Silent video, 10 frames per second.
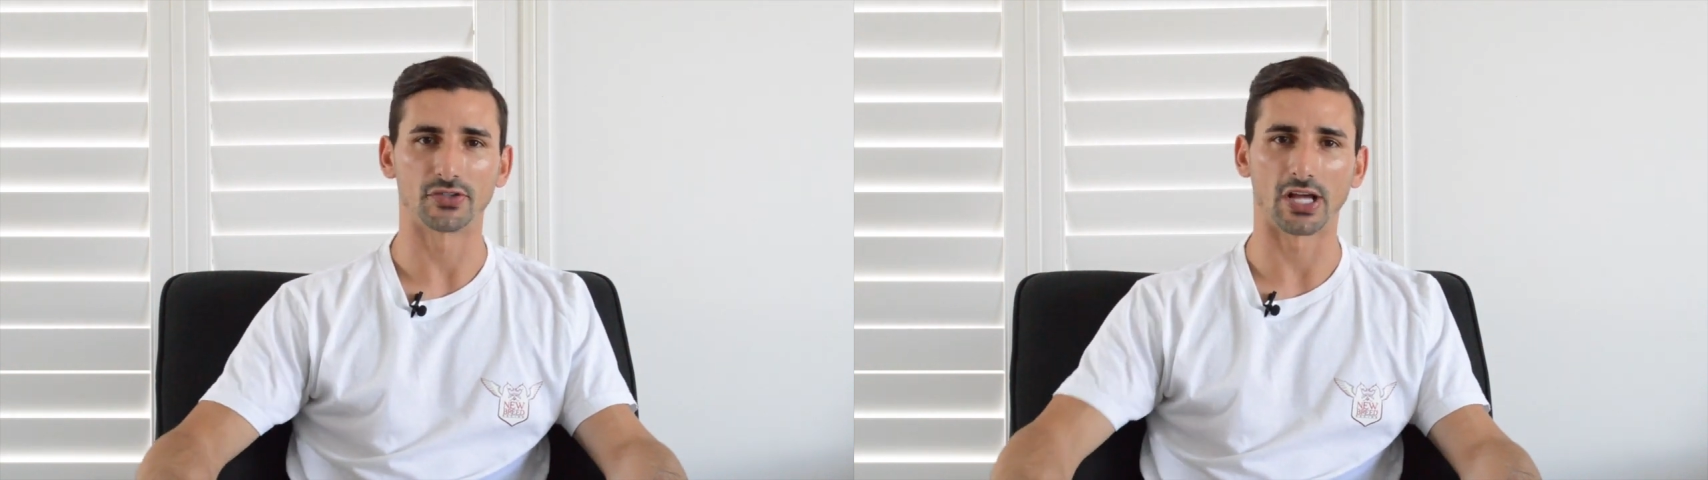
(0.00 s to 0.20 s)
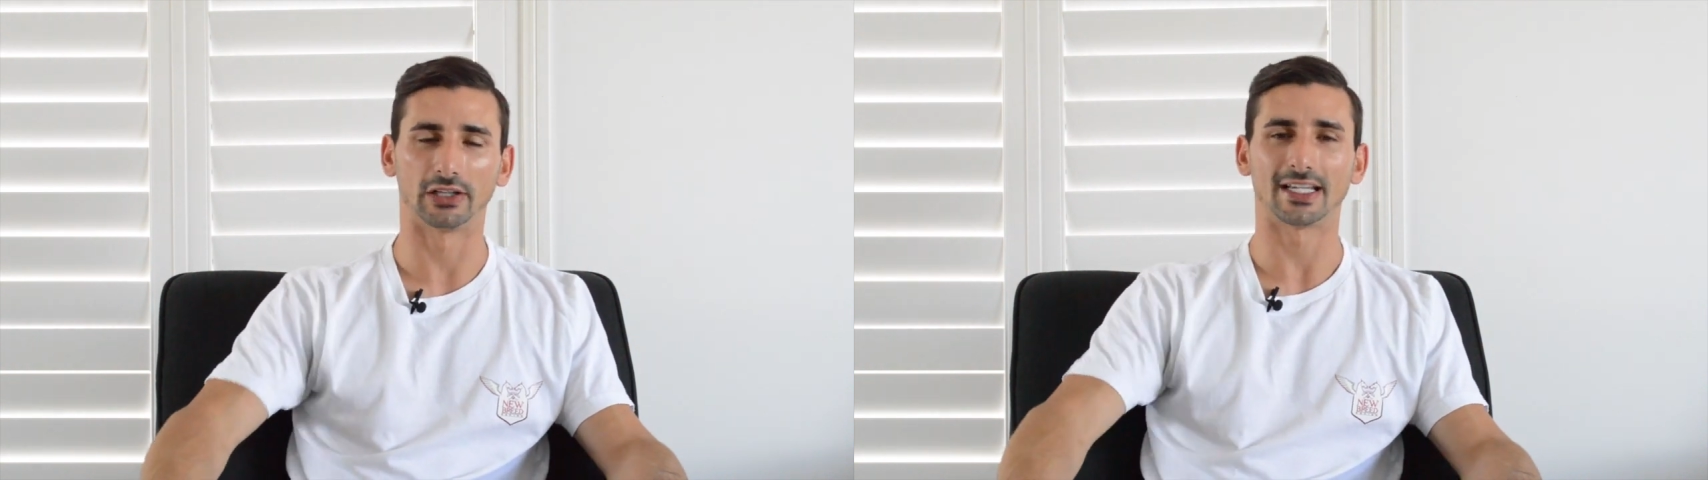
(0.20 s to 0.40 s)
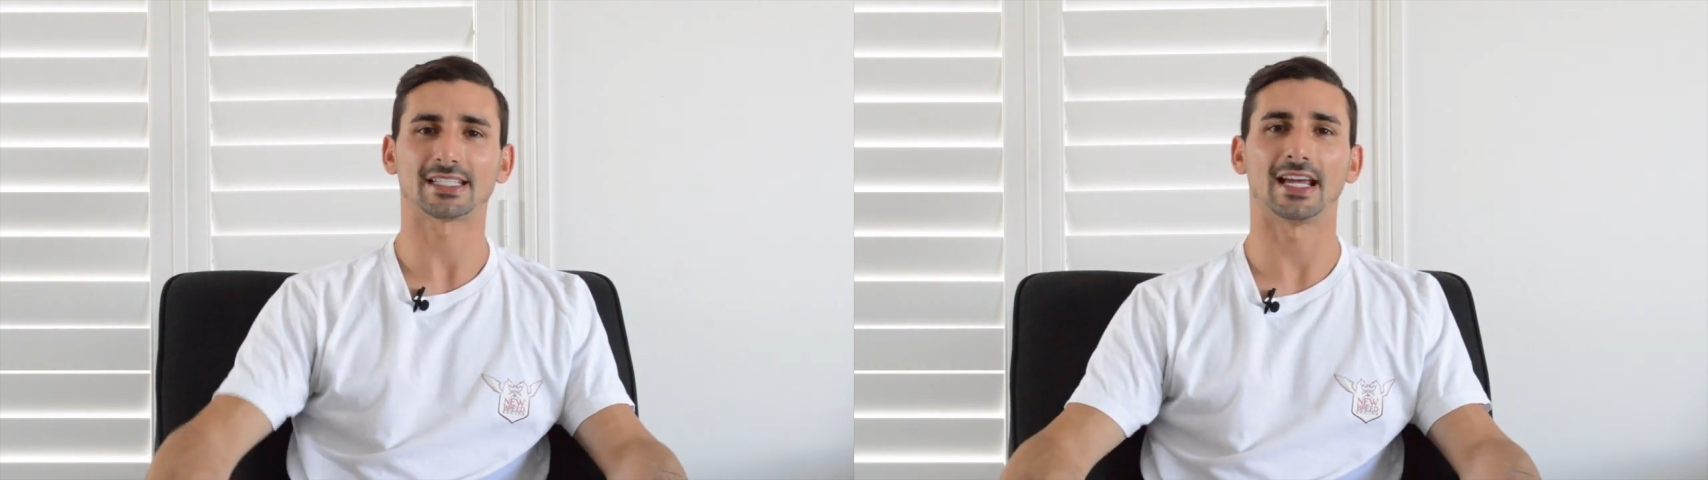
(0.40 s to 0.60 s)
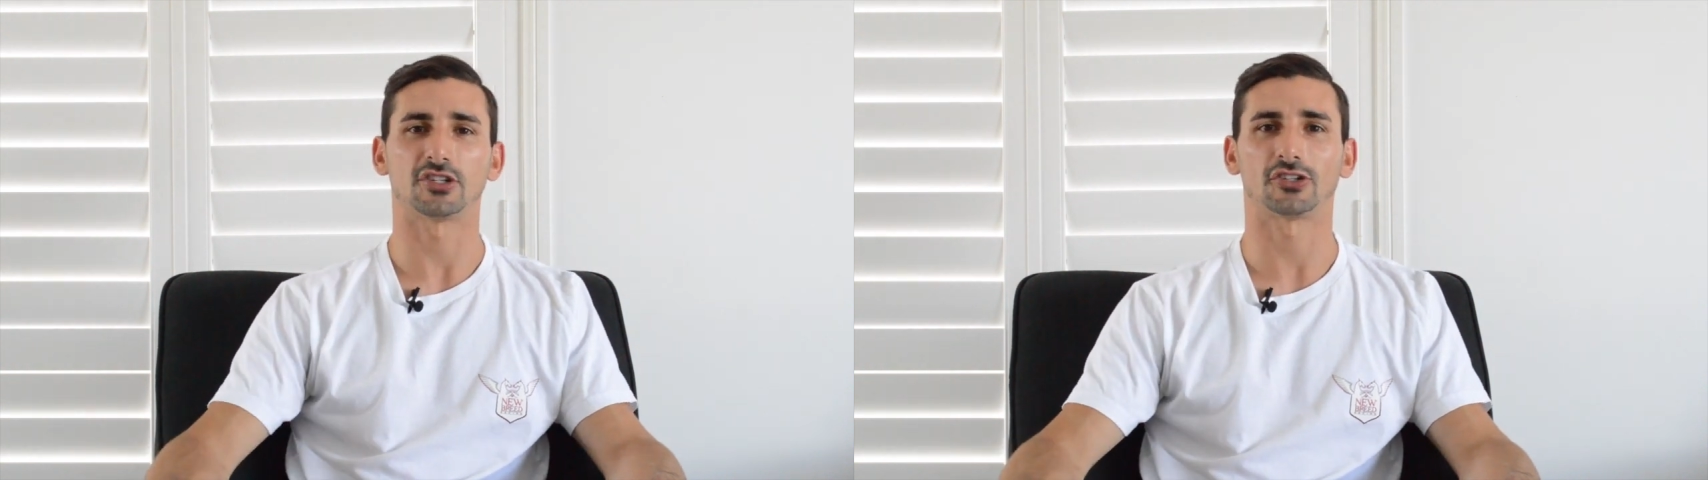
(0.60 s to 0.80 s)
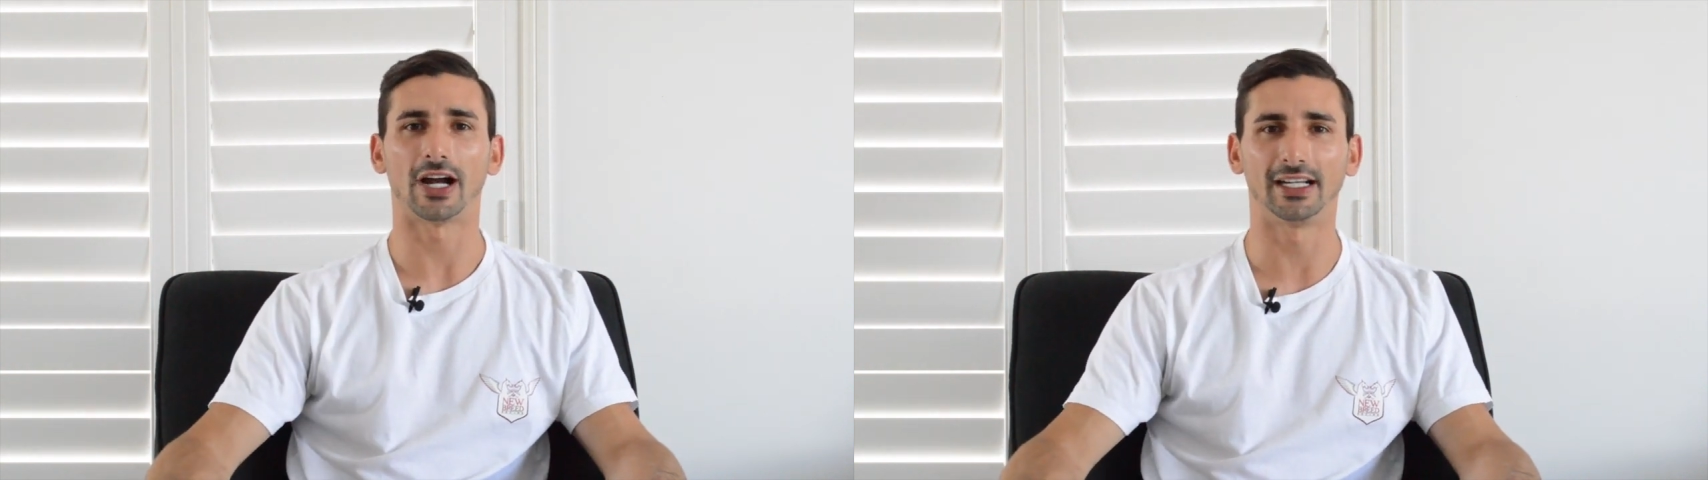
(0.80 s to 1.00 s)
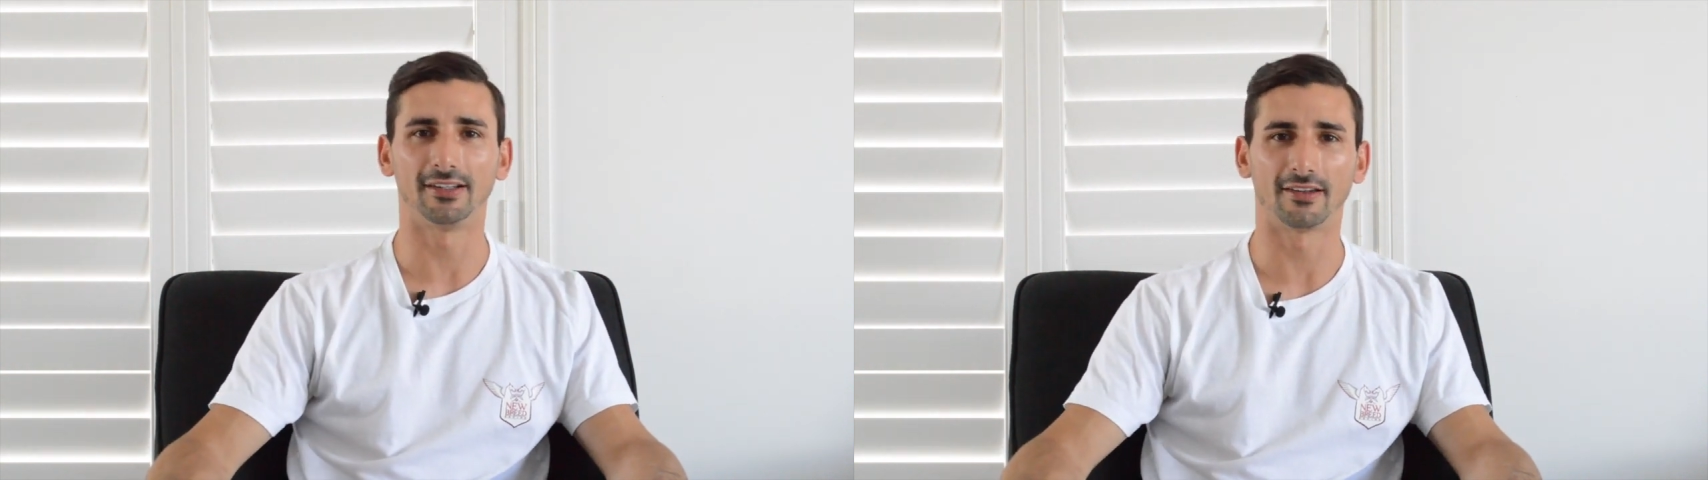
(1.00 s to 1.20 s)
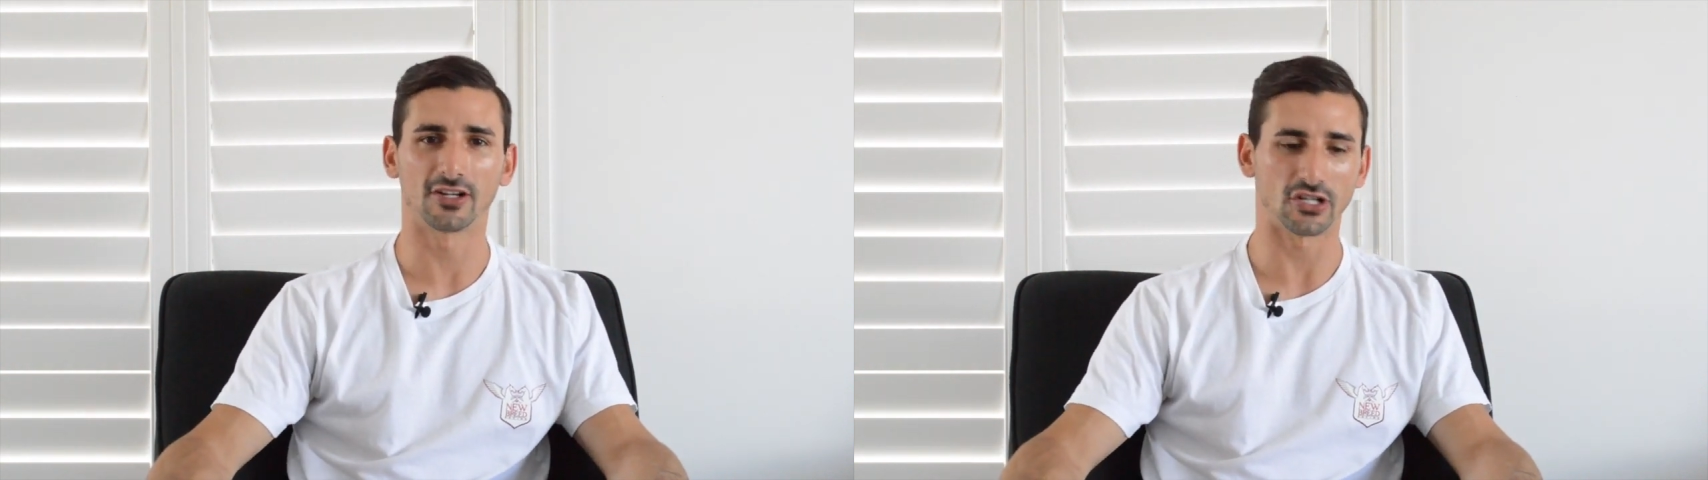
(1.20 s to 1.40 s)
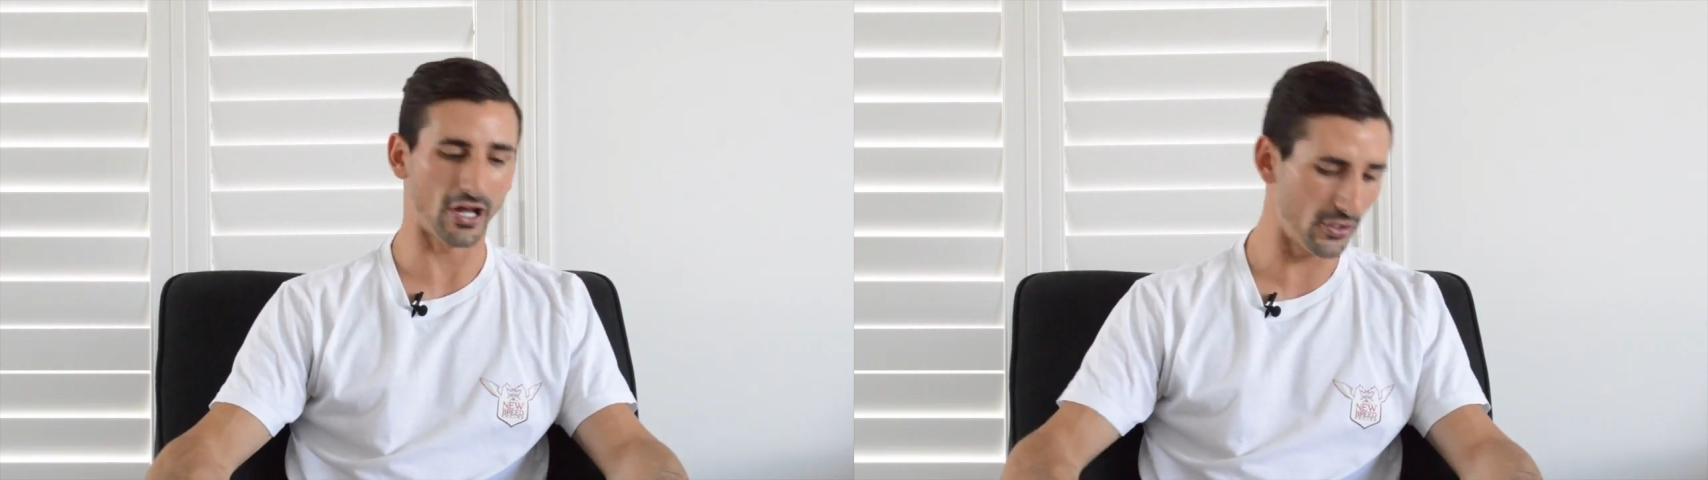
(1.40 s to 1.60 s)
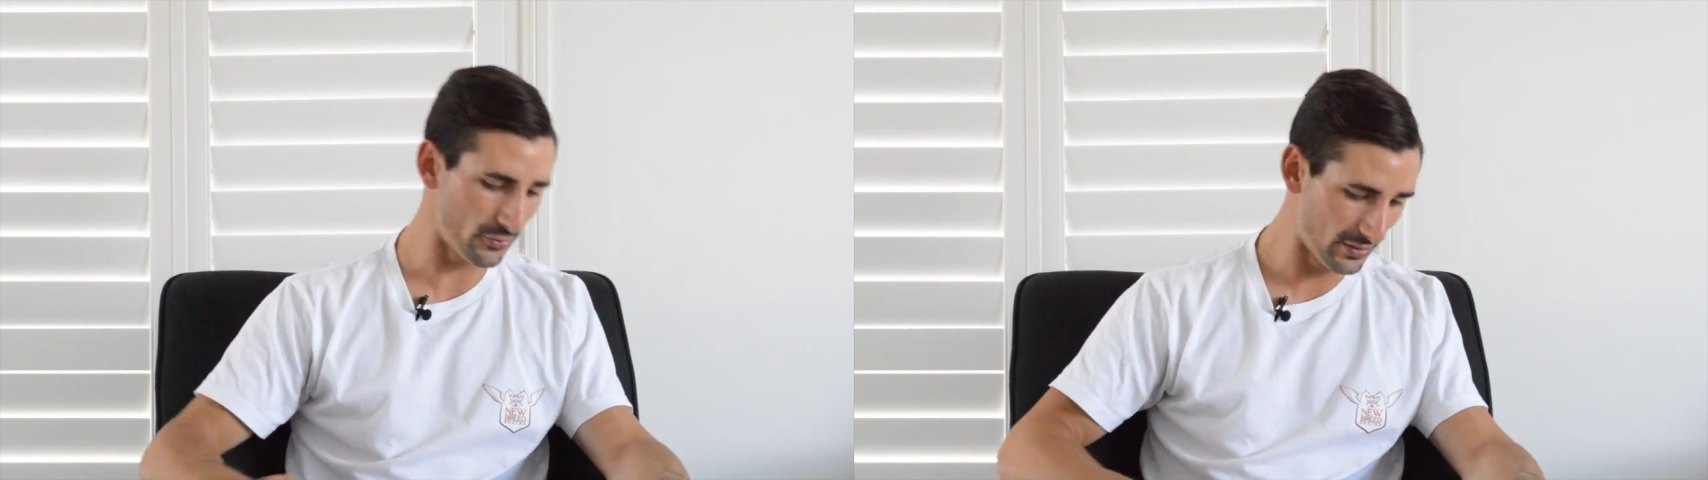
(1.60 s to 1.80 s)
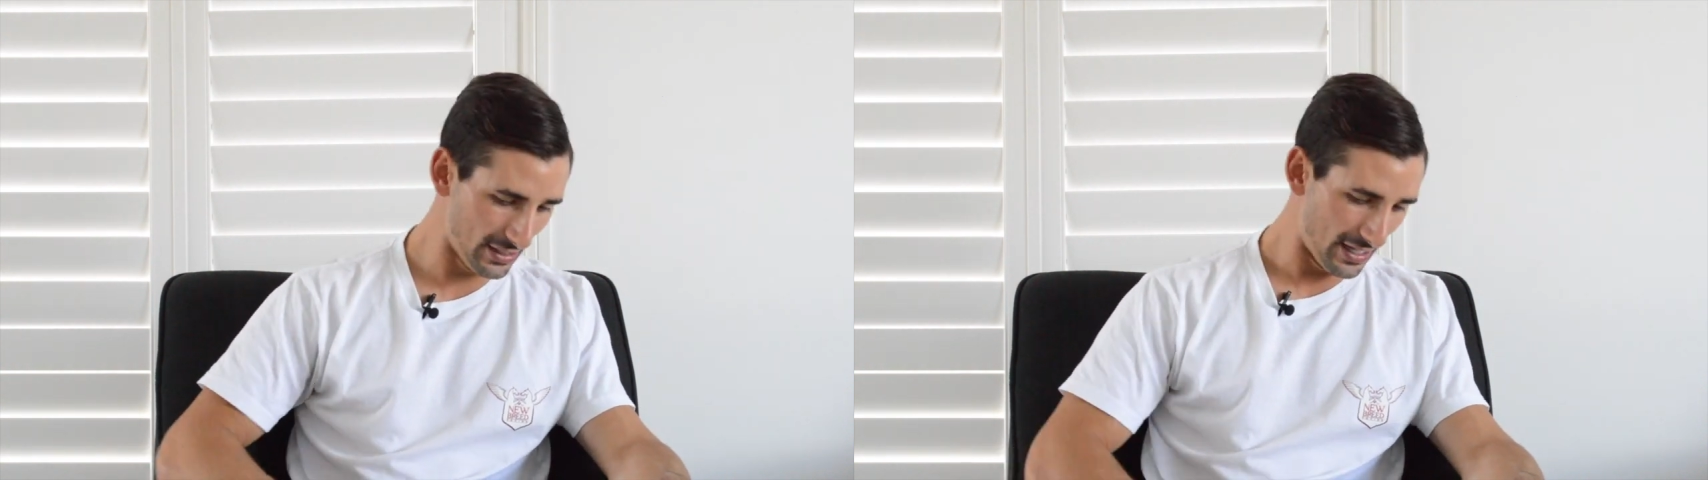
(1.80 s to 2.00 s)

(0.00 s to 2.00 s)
So let's get straight into the show